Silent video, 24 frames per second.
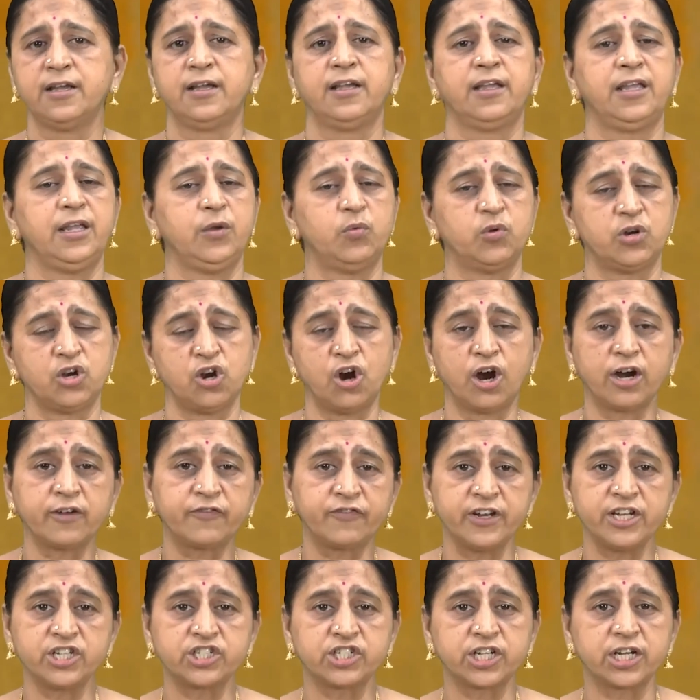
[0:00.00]
he would not
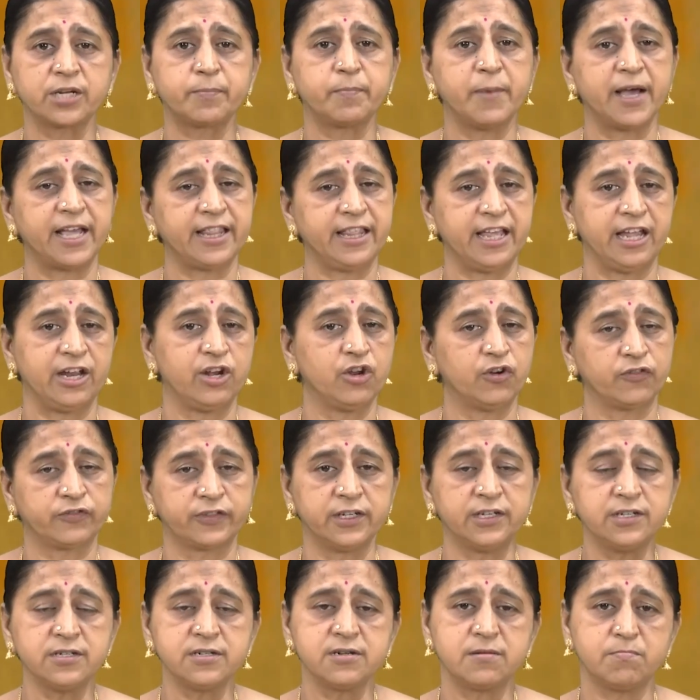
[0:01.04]
finish it by the end of
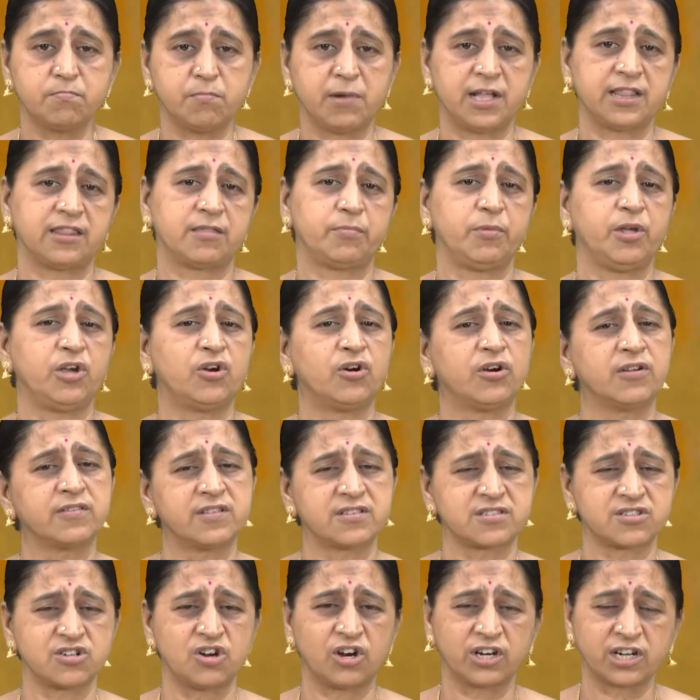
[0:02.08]
the month because
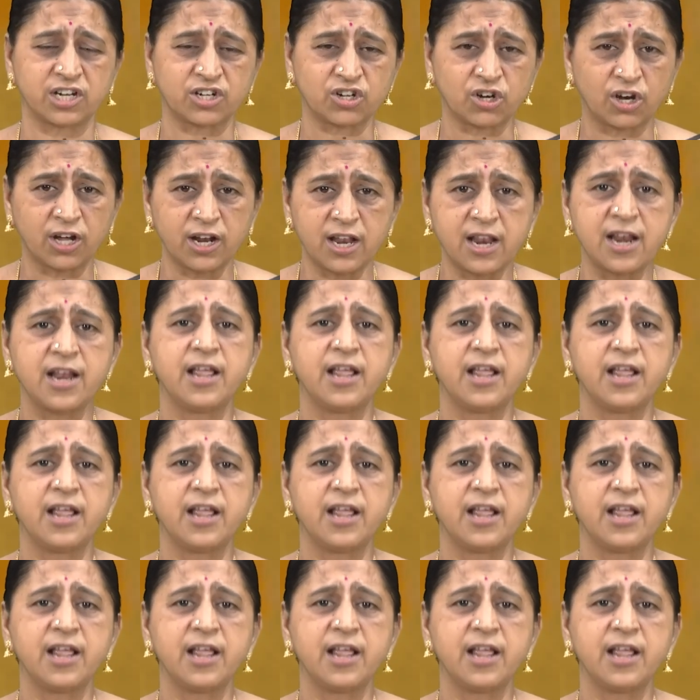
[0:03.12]
it's not at all